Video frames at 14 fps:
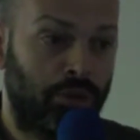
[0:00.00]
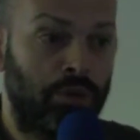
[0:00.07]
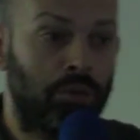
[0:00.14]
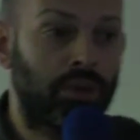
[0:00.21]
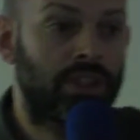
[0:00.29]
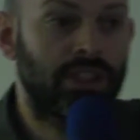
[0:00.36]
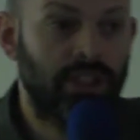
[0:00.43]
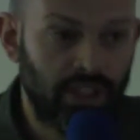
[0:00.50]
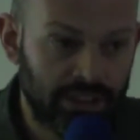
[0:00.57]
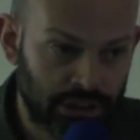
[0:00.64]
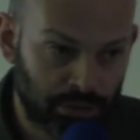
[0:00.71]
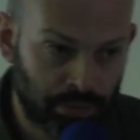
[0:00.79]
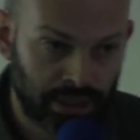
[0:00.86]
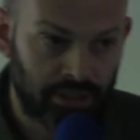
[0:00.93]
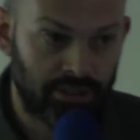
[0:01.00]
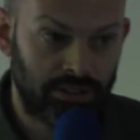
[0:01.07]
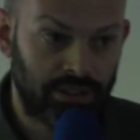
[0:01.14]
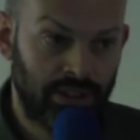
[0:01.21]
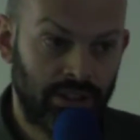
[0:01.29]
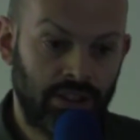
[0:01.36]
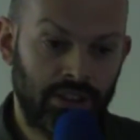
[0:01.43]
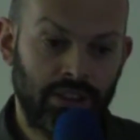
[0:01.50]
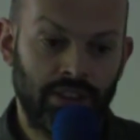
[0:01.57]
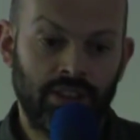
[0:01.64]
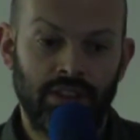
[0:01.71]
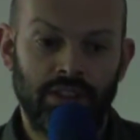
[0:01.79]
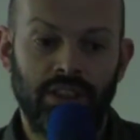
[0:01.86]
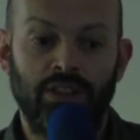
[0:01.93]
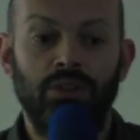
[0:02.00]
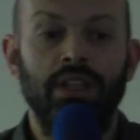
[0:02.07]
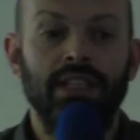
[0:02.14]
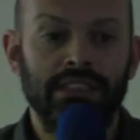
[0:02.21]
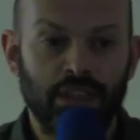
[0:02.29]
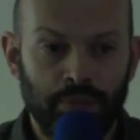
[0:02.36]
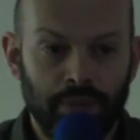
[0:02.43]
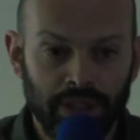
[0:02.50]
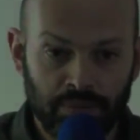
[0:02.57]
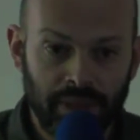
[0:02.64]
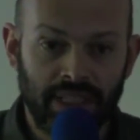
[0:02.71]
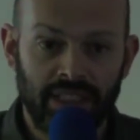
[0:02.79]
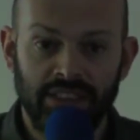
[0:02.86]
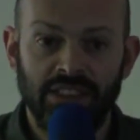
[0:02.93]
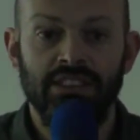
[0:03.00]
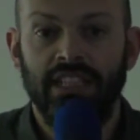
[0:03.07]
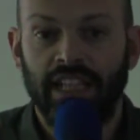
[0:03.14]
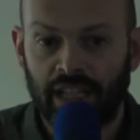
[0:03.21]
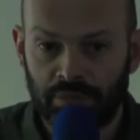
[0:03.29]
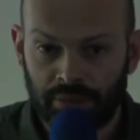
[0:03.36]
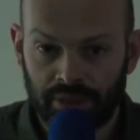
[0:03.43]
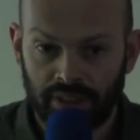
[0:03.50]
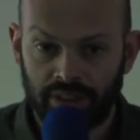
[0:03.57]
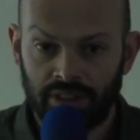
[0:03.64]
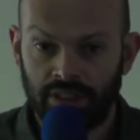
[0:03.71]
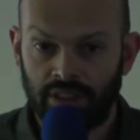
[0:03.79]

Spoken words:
we want the client to build, and it all ends up in the bin and doesn't happen.